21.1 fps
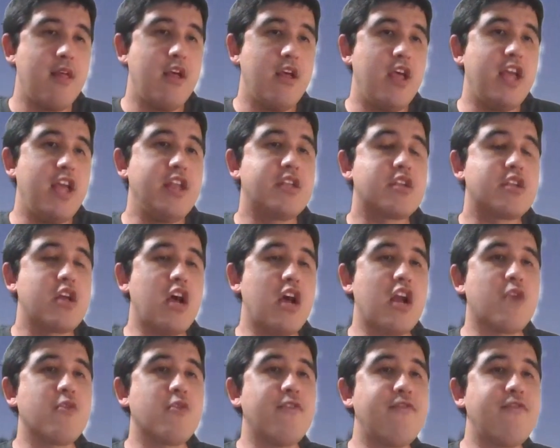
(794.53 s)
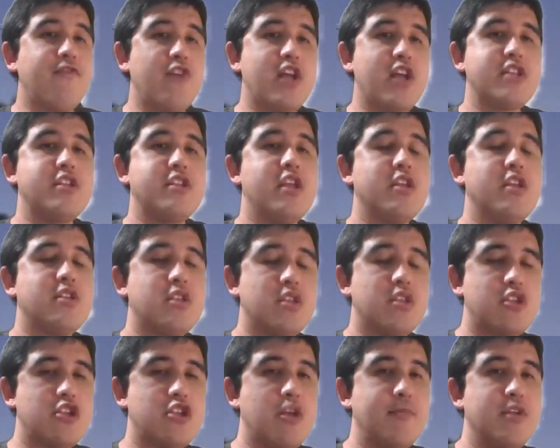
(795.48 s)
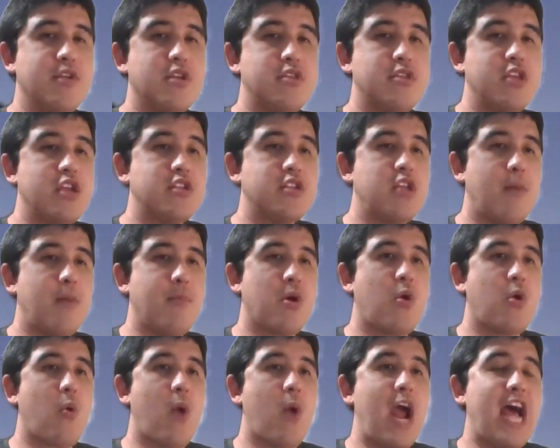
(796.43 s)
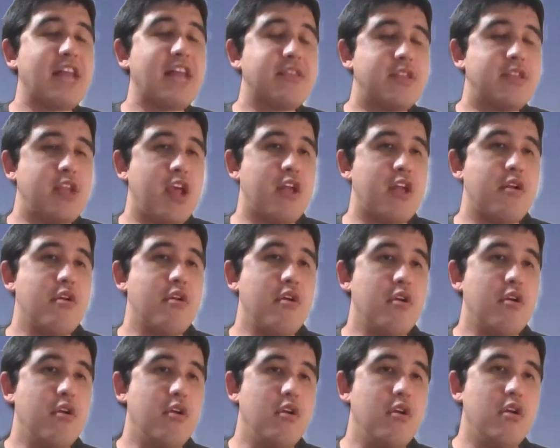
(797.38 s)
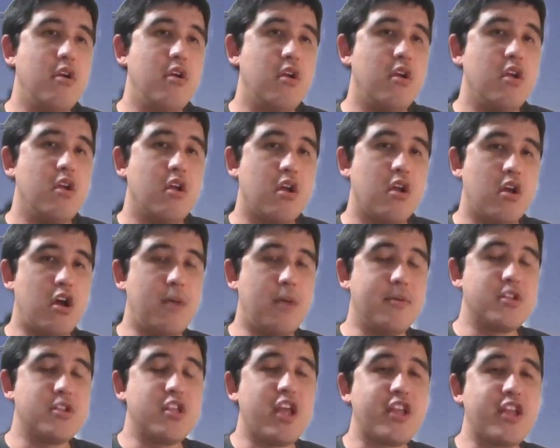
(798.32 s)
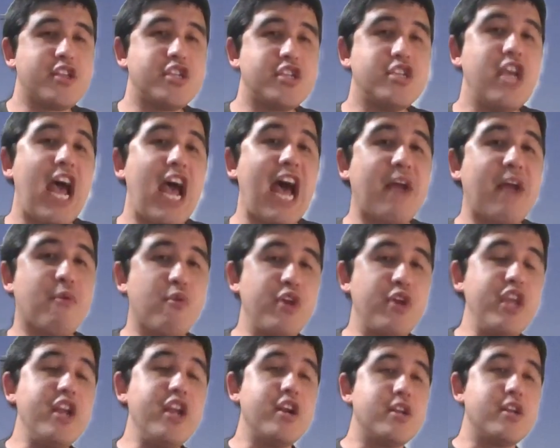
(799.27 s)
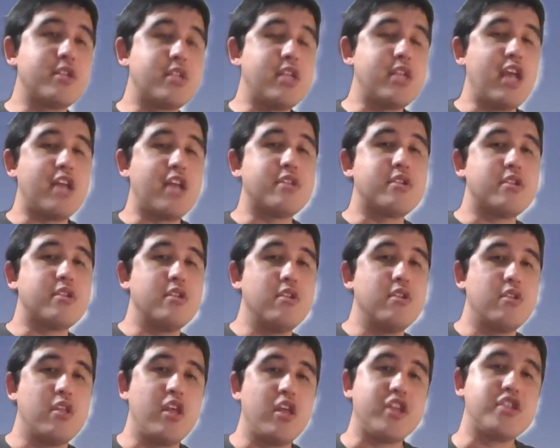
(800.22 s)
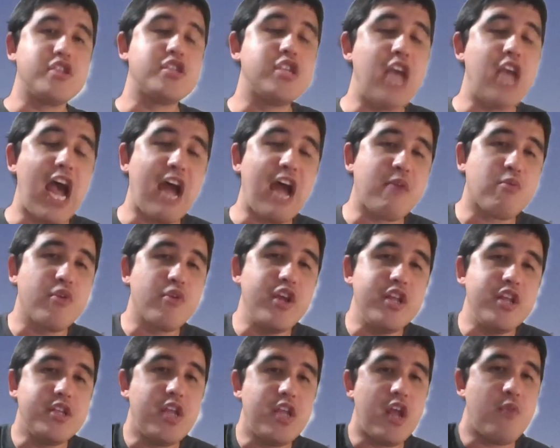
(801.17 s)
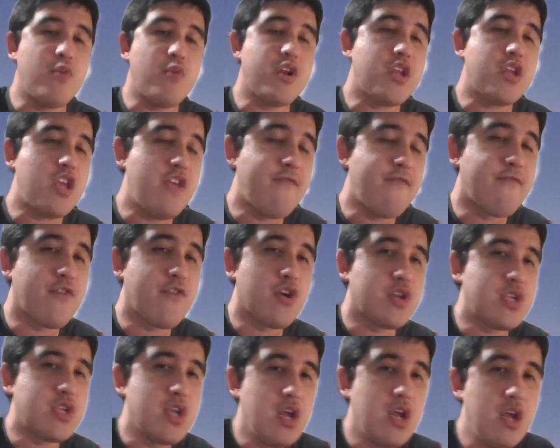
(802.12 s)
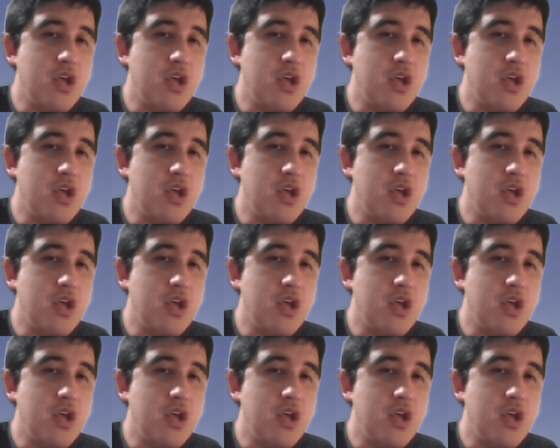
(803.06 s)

And he's kind of reflecting some of the things that McGrath did, almost like Chad Reed in a sense, like Chad Reed did when he first